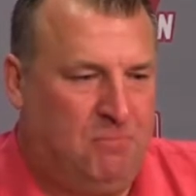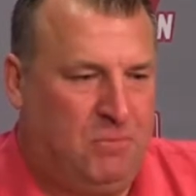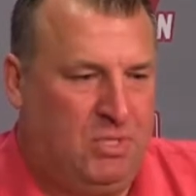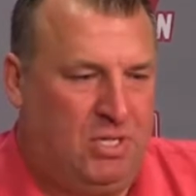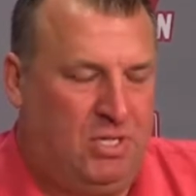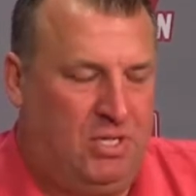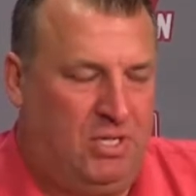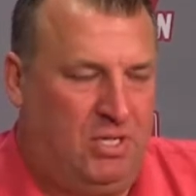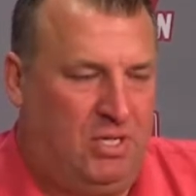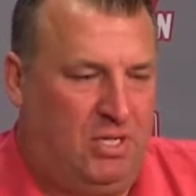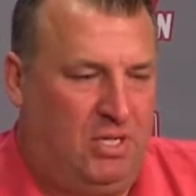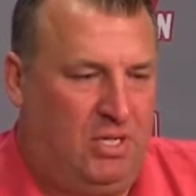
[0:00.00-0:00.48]

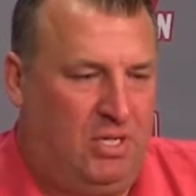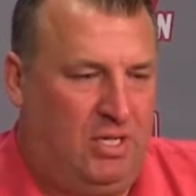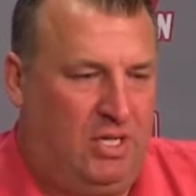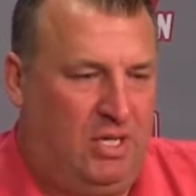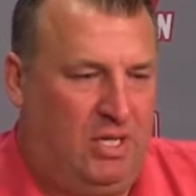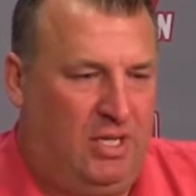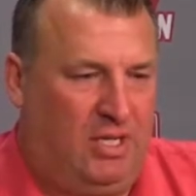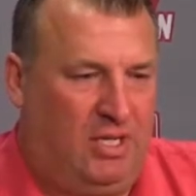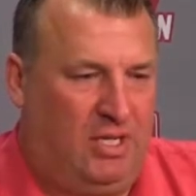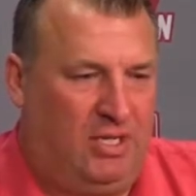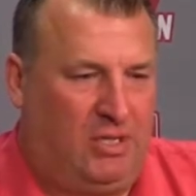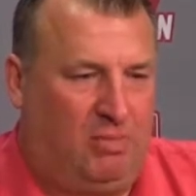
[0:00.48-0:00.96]

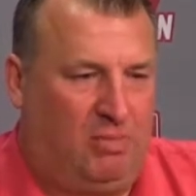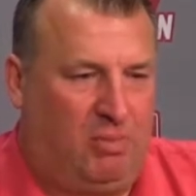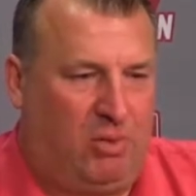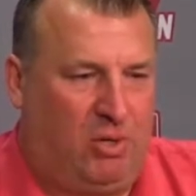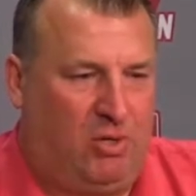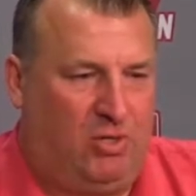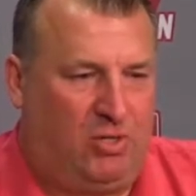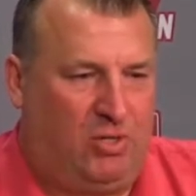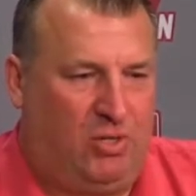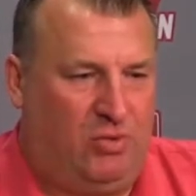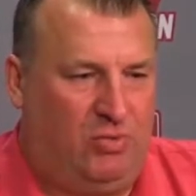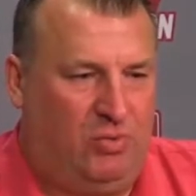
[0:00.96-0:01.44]
I think the
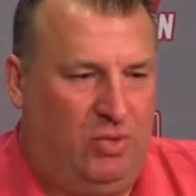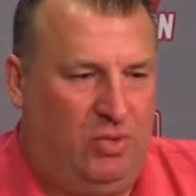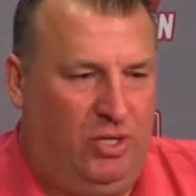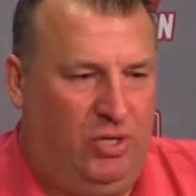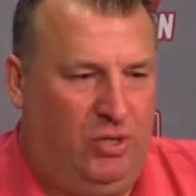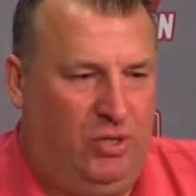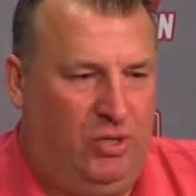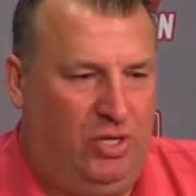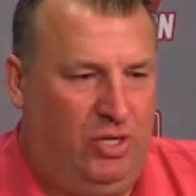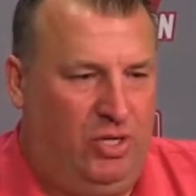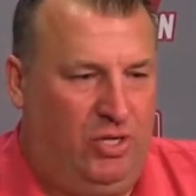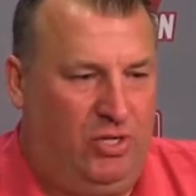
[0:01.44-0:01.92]
part that we
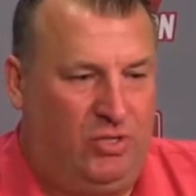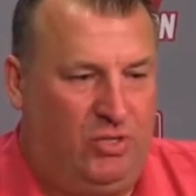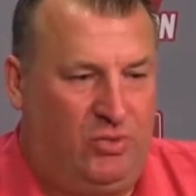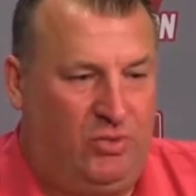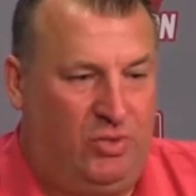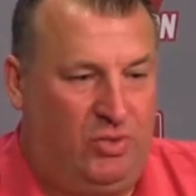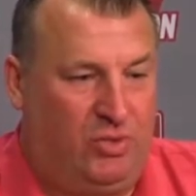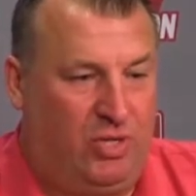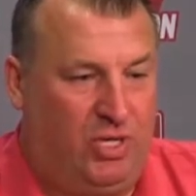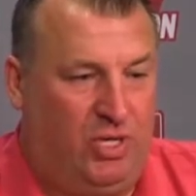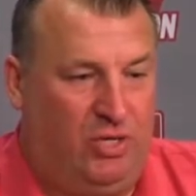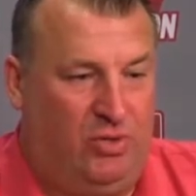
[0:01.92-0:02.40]
do here is
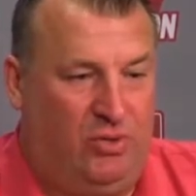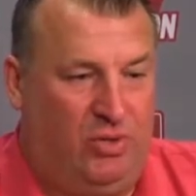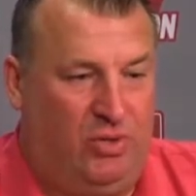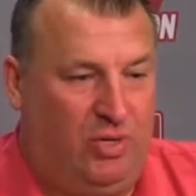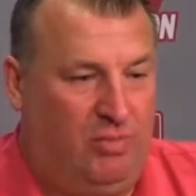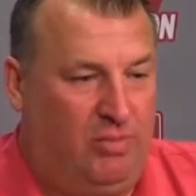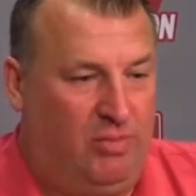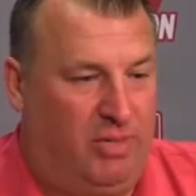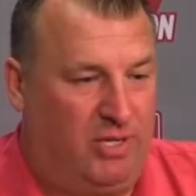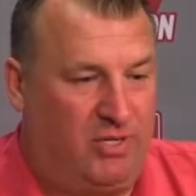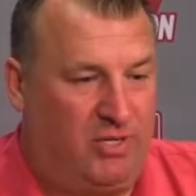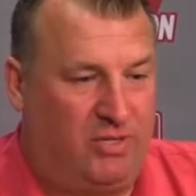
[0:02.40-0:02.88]
we try to do
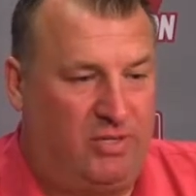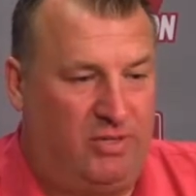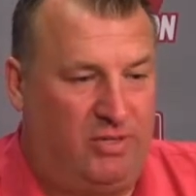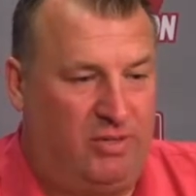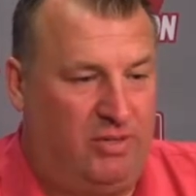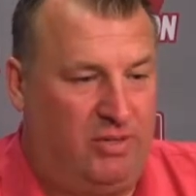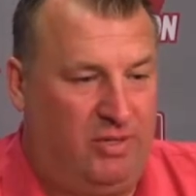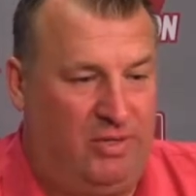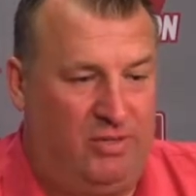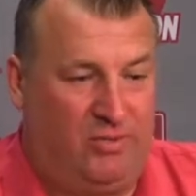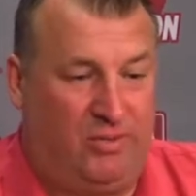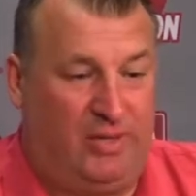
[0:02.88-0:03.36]
our best
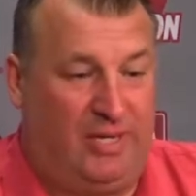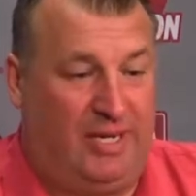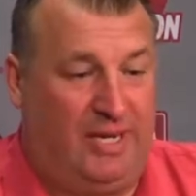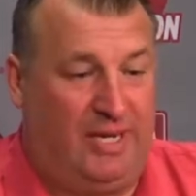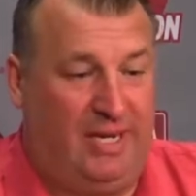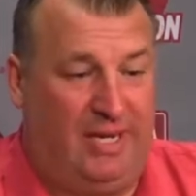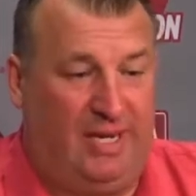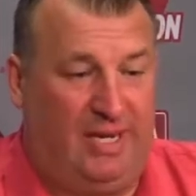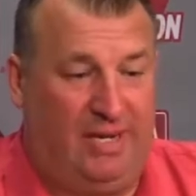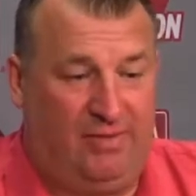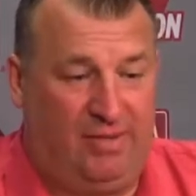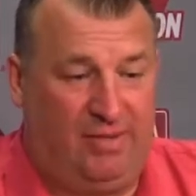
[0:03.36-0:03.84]
as we
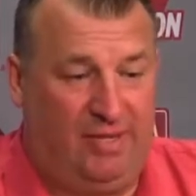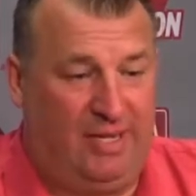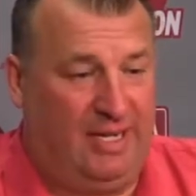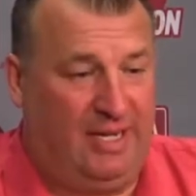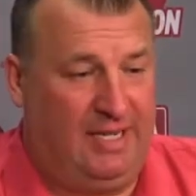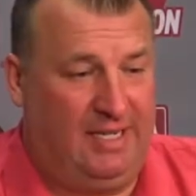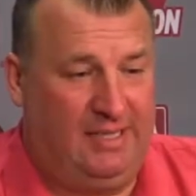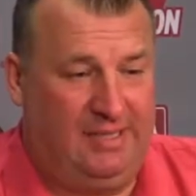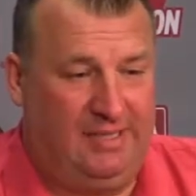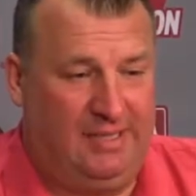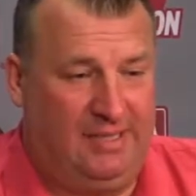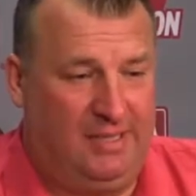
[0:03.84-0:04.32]
can every day.